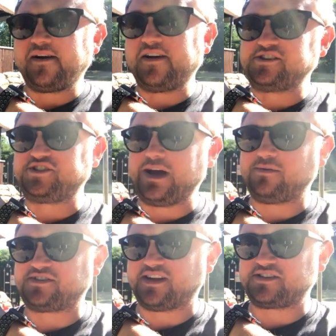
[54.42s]

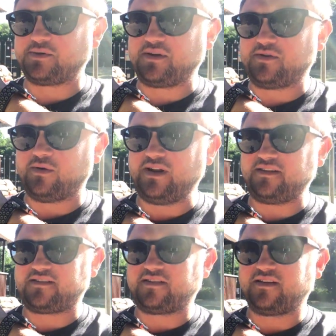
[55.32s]
shelter, shall we call
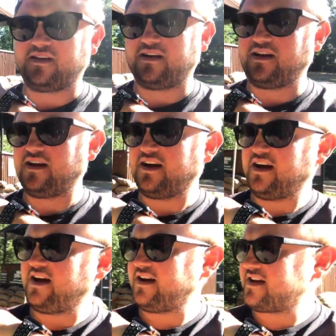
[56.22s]
it.
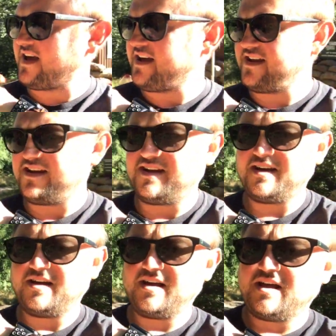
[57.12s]
Okay,
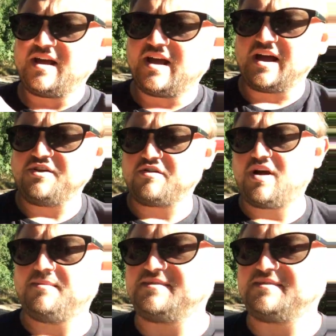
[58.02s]
and you come